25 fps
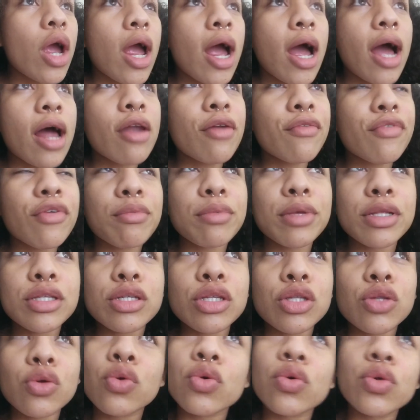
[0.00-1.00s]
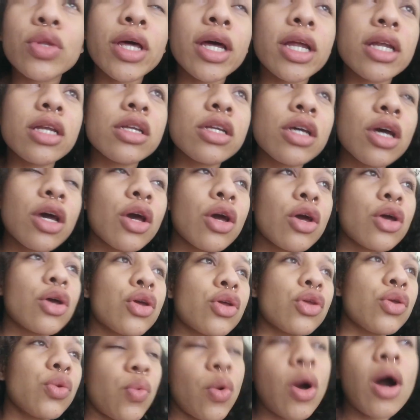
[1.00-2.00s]
and for me to know that
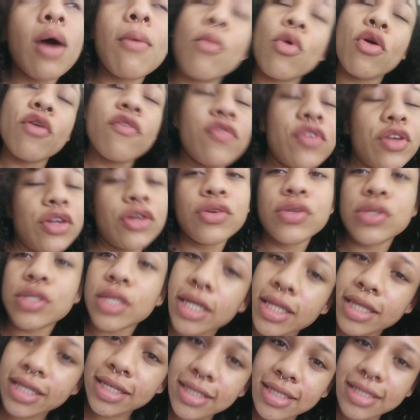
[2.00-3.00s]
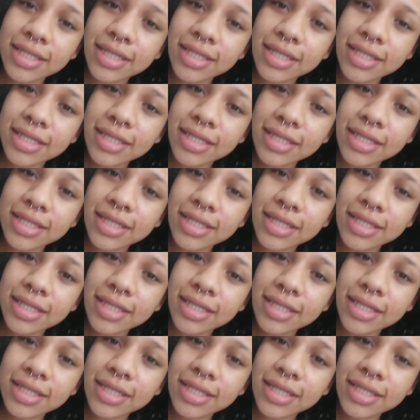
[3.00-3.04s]
you want more videos like this.